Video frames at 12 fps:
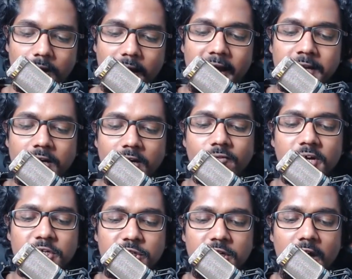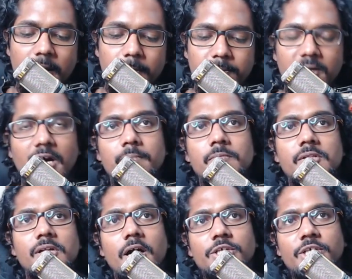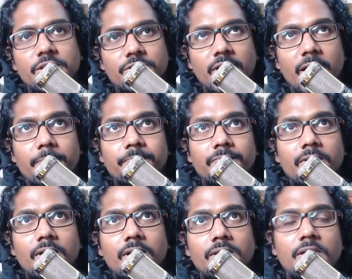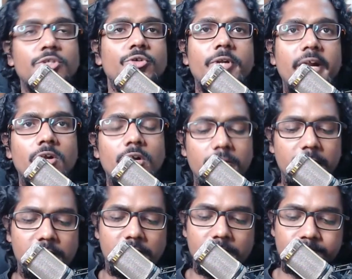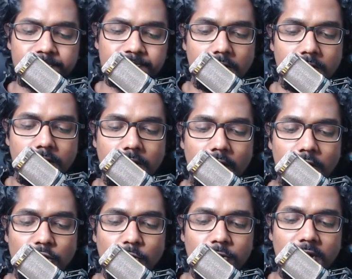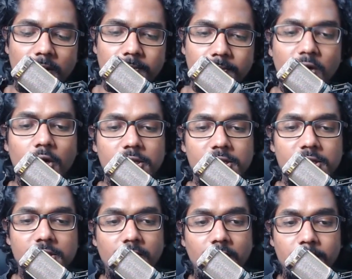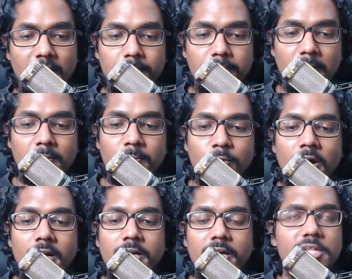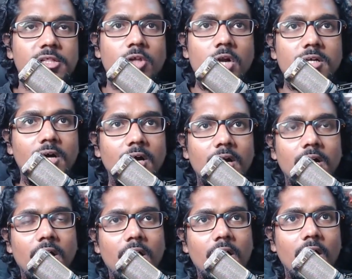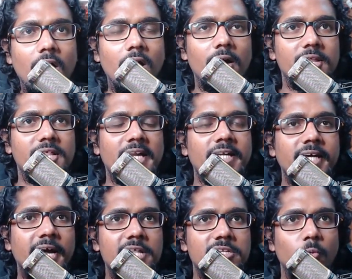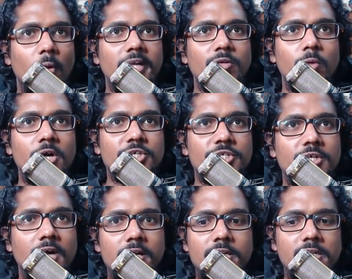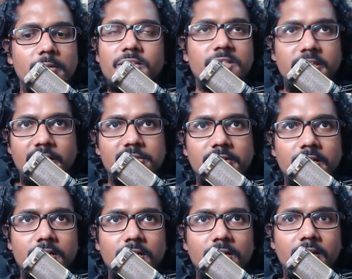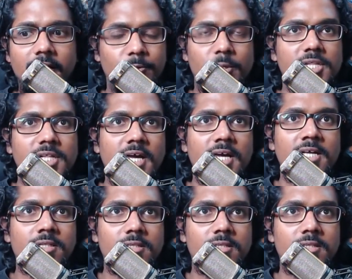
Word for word: and a Vaishya becomes a Kshatriya. This should end all debates. A Shudra, because Brahma Puran is not a, a, a sanitized, whitewashed Arya Samaji text, right? It was saying